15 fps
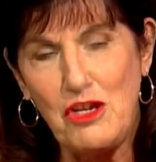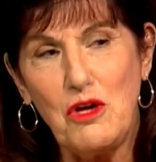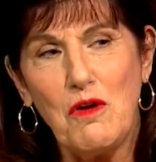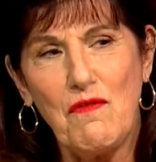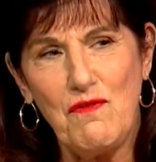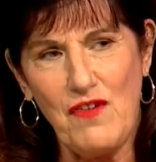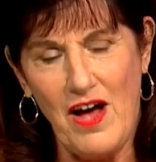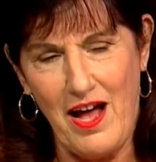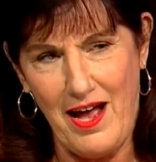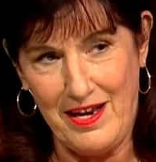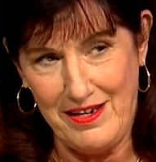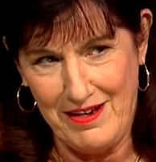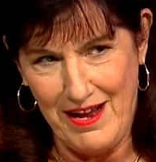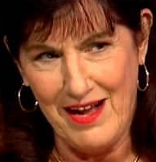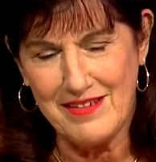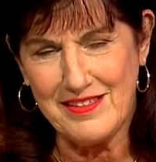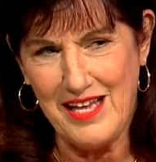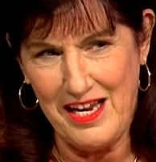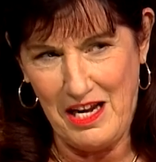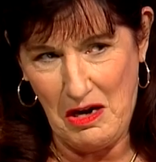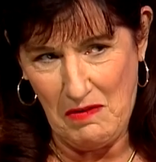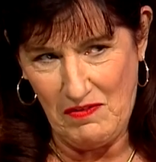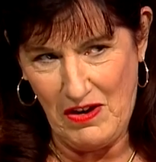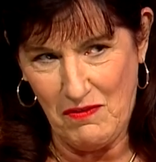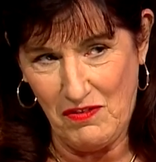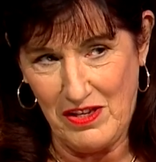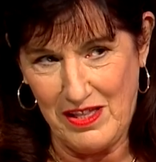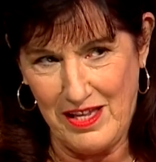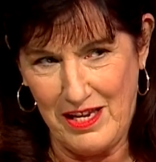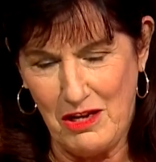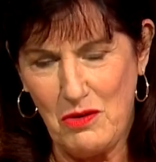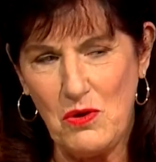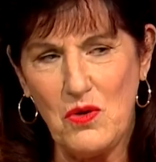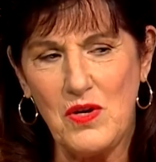And you're fine. I'll take care of everything.